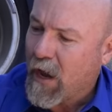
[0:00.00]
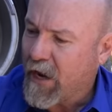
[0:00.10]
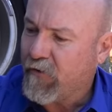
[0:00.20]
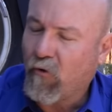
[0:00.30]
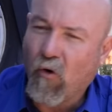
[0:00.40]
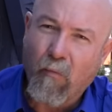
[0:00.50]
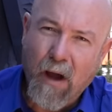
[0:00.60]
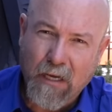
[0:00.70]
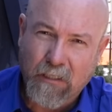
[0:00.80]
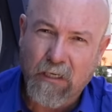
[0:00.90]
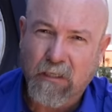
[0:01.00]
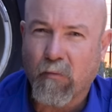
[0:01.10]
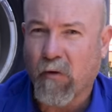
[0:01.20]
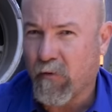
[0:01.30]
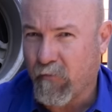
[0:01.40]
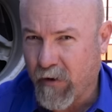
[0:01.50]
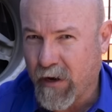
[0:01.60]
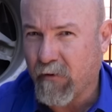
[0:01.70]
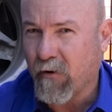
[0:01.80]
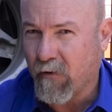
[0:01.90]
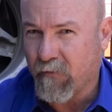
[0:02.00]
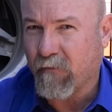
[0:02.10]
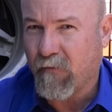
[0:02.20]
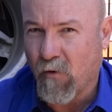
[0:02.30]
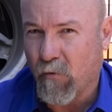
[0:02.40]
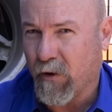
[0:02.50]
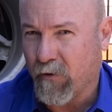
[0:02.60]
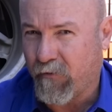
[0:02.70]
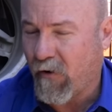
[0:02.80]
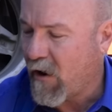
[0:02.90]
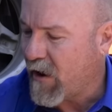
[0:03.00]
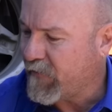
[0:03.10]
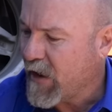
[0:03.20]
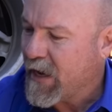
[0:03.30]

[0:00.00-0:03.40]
a drawbar system on the rear of the four-wheel drive.